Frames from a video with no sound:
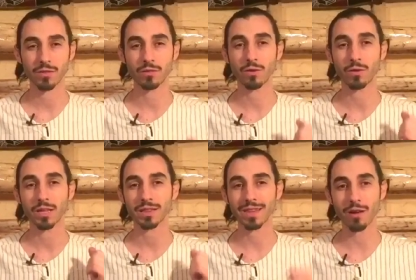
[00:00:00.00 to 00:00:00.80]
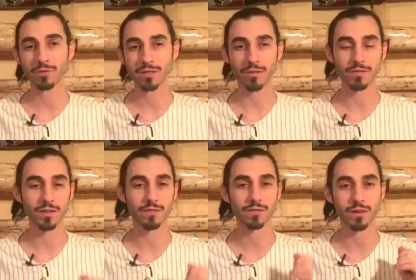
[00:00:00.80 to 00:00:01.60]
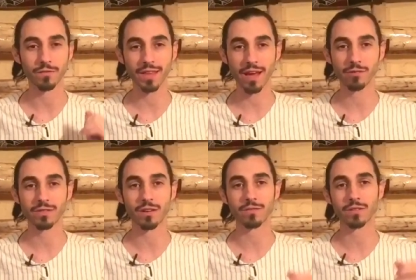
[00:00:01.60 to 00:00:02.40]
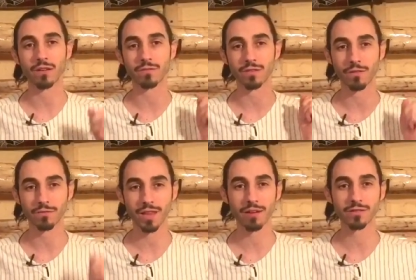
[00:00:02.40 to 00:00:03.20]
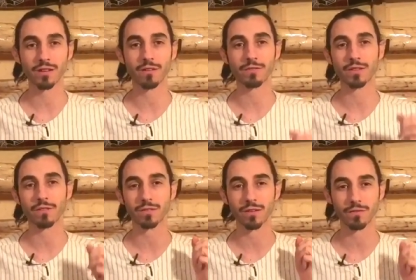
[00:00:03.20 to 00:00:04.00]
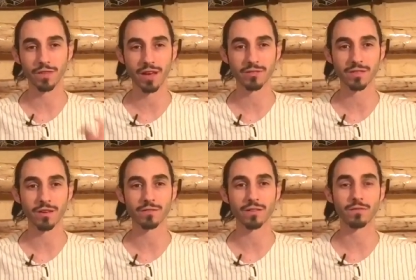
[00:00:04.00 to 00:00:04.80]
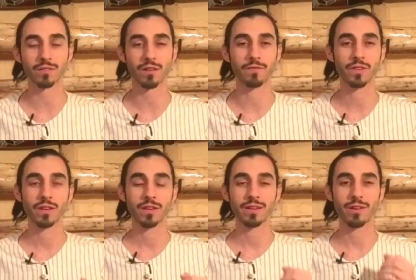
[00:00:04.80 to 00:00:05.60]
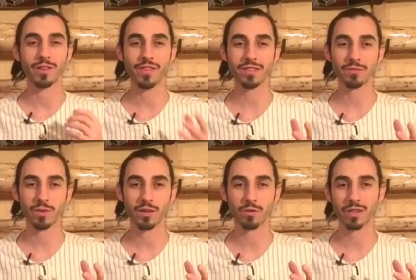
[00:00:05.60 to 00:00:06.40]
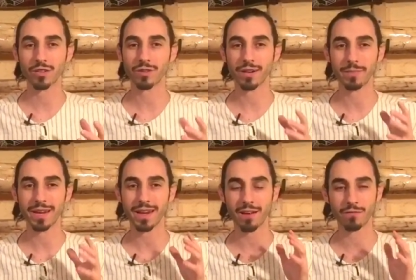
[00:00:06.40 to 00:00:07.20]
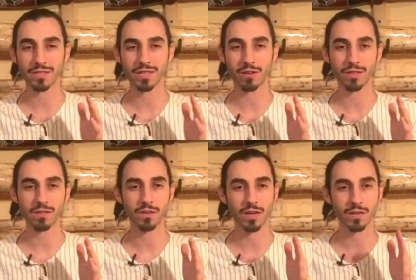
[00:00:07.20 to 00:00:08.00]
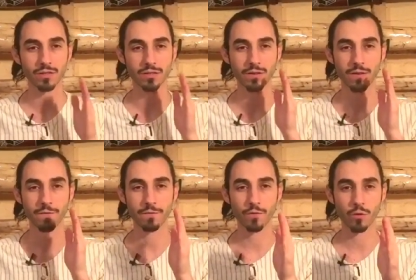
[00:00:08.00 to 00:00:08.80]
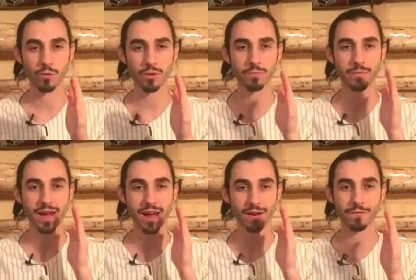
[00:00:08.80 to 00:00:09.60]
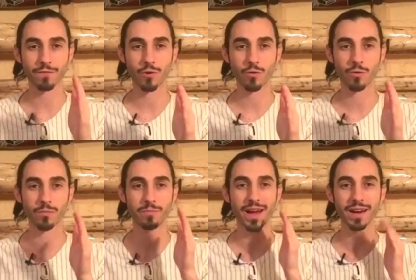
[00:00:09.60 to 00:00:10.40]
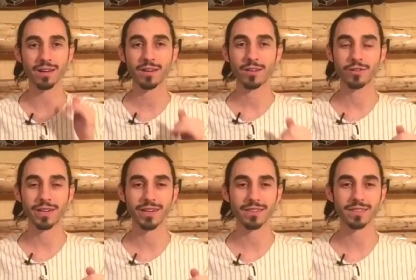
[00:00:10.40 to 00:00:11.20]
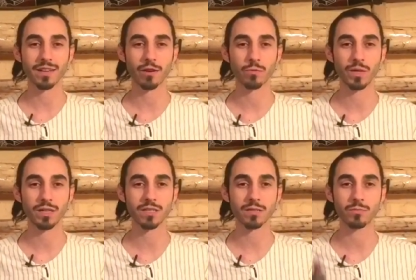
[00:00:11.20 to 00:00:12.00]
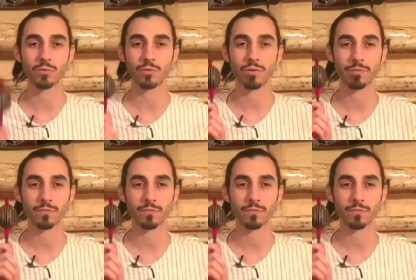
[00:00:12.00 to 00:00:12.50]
You go loud, soft, soft, soft, loud, soft, soft, soft, loud, soft, soft, soft, loud, soft, soft, soft. Now in this way, we're going to try to make every sound even, and it's just forward, back, try to get the sound really smooth.